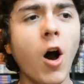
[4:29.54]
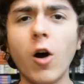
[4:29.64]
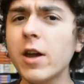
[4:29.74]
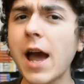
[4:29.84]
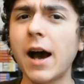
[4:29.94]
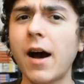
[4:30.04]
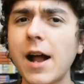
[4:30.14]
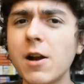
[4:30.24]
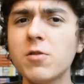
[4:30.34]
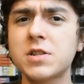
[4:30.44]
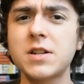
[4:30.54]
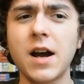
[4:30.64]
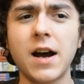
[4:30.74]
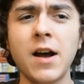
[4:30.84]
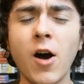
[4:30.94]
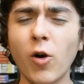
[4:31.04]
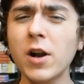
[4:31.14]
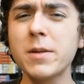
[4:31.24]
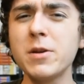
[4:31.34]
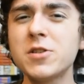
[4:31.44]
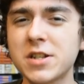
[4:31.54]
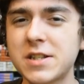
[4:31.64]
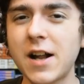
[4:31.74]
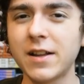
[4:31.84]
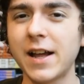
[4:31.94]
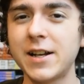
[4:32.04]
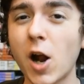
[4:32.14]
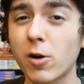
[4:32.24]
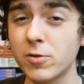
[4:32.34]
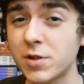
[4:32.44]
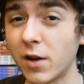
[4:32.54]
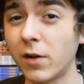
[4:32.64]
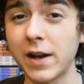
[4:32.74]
Oh yeah, I noticed uh, a lot of the music sounded like Naruto.